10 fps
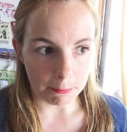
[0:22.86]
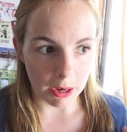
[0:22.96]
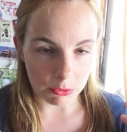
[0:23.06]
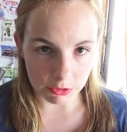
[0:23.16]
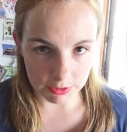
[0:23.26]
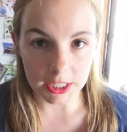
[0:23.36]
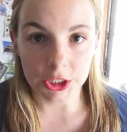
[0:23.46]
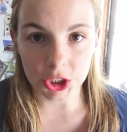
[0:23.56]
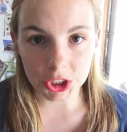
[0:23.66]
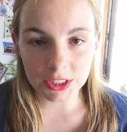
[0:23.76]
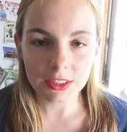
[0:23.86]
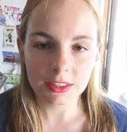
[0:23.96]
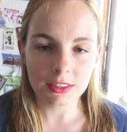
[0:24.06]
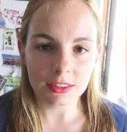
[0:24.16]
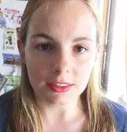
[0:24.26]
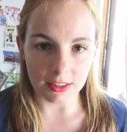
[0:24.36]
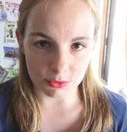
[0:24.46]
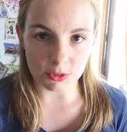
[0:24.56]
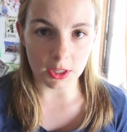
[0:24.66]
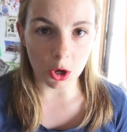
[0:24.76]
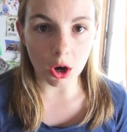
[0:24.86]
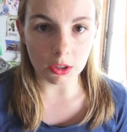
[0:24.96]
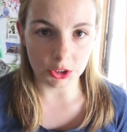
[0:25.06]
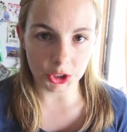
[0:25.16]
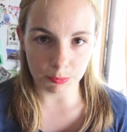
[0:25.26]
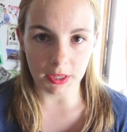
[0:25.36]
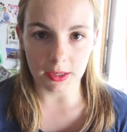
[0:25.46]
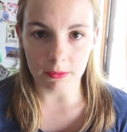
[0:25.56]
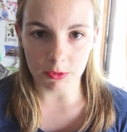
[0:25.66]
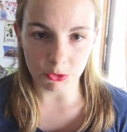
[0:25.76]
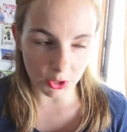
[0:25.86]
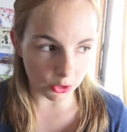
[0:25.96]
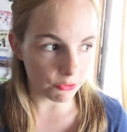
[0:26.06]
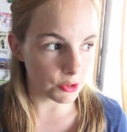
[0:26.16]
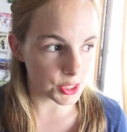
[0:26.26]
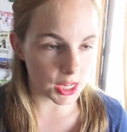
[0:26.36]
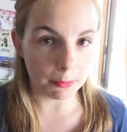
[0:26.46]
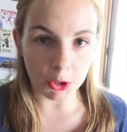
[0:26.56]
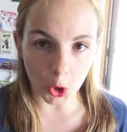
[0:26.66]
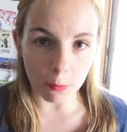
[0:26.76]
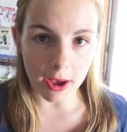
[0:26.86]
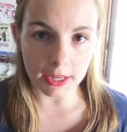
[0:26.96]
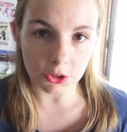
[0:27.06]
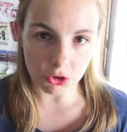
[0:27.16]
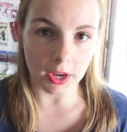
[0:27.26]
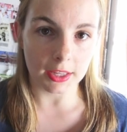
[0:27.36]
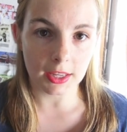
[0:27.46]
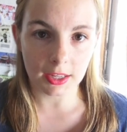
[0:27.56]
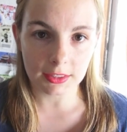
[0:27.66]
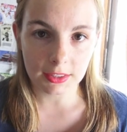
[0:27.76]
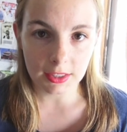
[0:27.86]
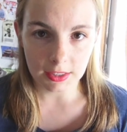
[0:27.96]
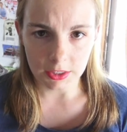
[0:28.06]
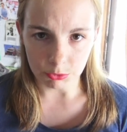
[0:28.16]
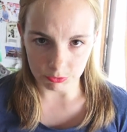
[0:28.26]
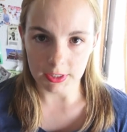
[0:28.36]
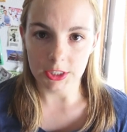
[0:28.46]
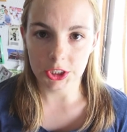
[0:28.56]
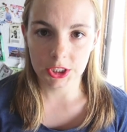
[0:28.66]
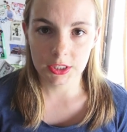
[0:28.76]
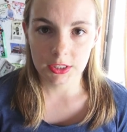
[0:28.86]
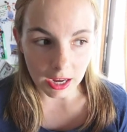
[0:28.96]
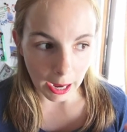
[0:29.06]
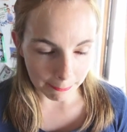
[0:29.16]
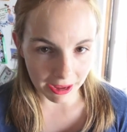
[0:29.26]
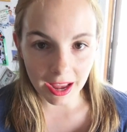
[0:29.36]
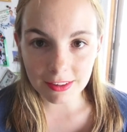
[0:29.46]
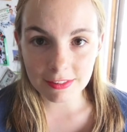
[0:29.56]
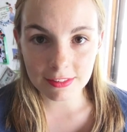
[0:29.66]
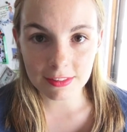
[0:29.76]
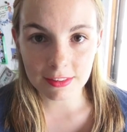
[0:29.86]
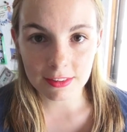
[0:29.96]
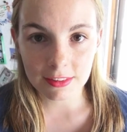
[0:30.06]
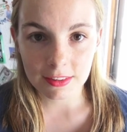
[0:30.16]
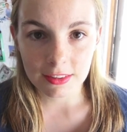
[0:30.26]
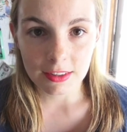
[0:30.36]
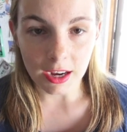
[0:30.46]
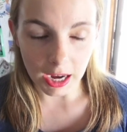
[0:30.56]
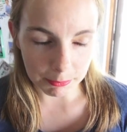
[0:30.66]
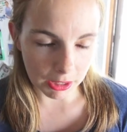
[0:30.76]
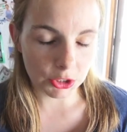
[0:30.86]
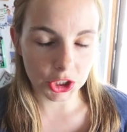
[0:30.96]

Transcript: my revenge. That's what they call it in Japan. You fail the first time, you go back, you try again, revenge. I passed. I'm now